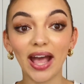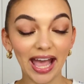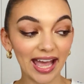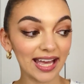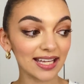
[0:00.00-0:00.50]

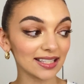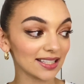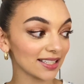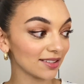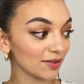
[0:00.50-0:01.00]

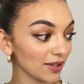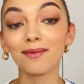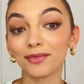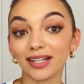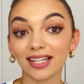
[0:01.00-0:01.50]
And yeah,
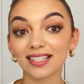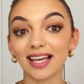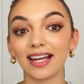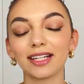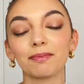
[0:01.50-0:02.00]
I'm really
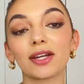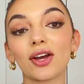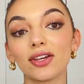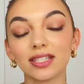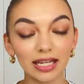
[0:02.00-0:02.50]
excited
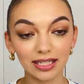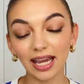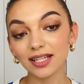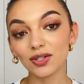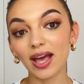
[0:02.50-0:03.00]
because in
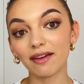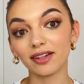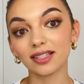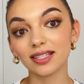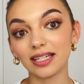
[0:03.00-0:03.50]
case you
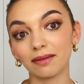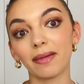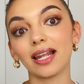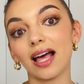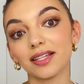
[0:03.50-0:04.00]
haven't seen
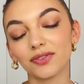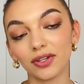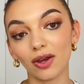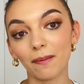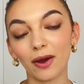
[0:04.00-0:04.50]
my last
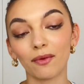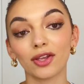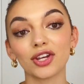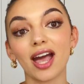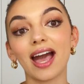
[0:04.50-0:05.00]
video about
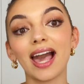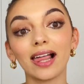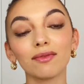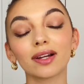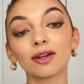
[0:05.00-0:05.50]
Roja, I
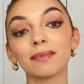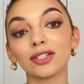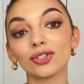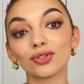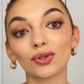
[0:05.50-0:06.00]
highly
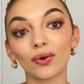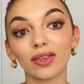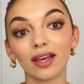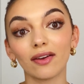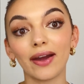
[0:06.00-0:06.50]
recommend you to go
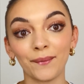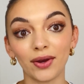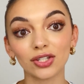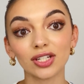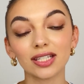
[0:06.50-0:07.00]
there and
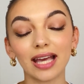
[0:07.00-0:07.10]
watch it.